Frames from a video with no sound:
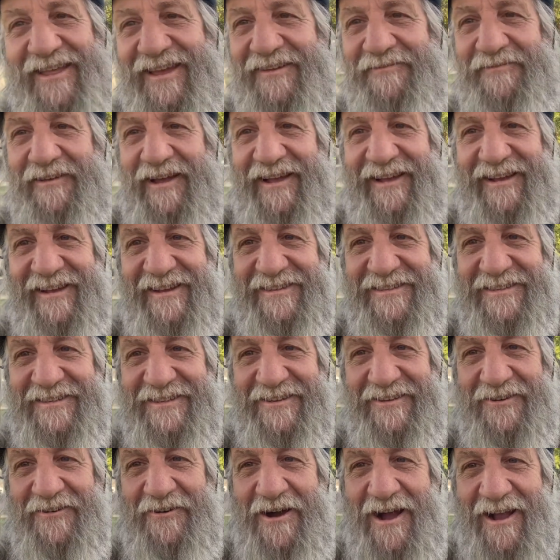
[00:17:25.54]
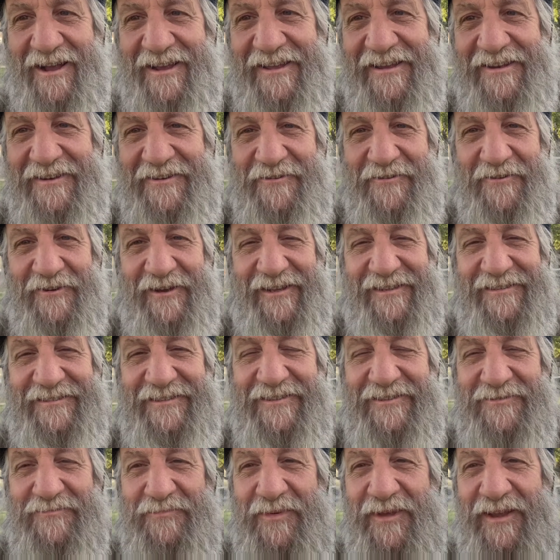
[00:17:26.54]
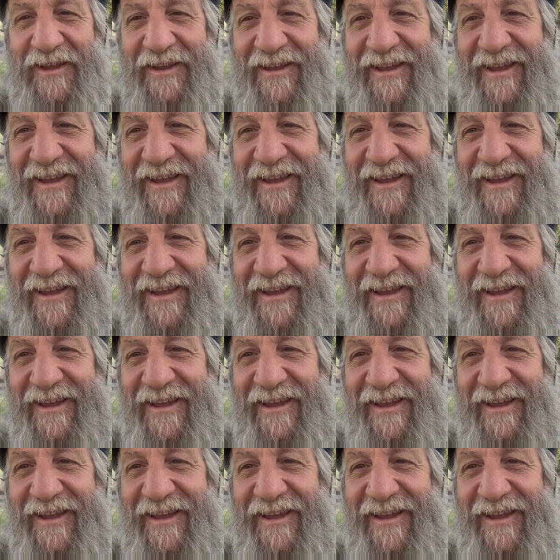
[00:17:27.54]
make a squawking noise, these big